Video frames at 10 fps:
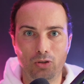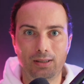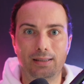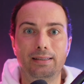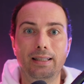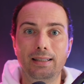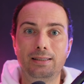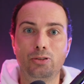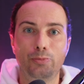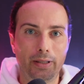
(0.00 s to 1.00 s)
just seeing
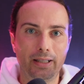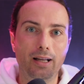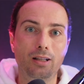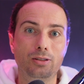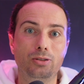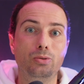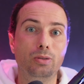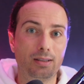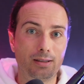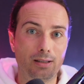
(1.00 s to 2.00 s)
somebody else do
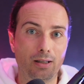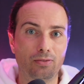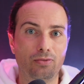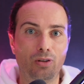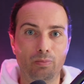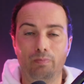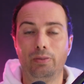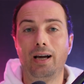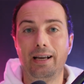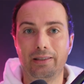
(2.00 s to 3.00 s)
the stuff from
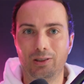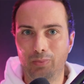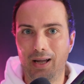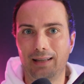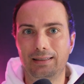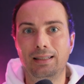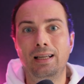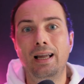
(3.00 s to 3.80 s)
behind their backs.